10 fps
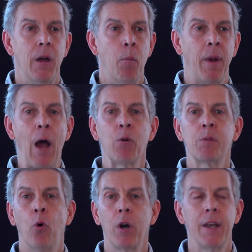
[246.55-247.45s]
but I was
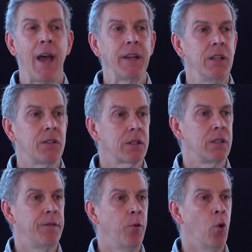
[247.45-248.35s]
born in
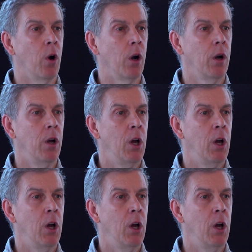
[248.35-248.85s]
1964.